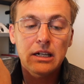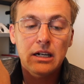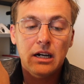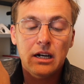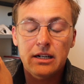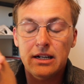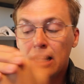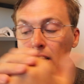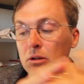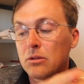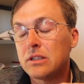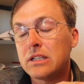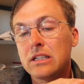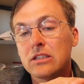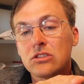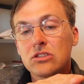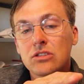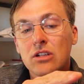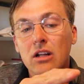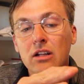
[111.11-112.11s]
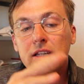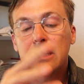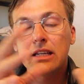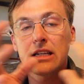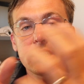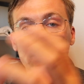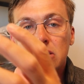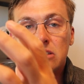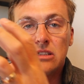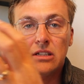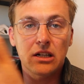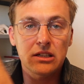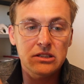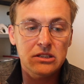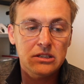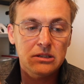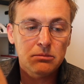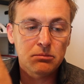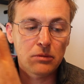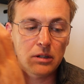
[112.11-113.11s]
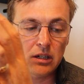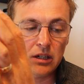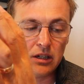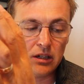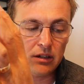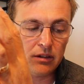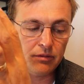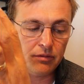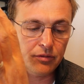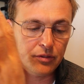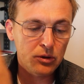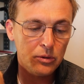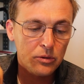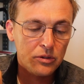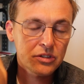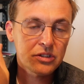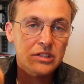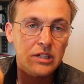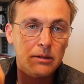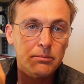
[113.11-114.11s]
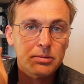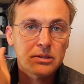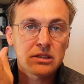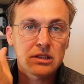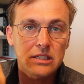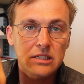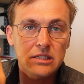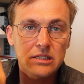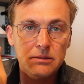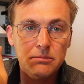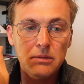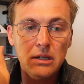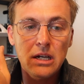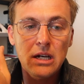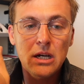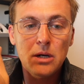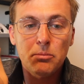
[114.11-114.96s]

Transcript: not only installing his custom fuel sump system,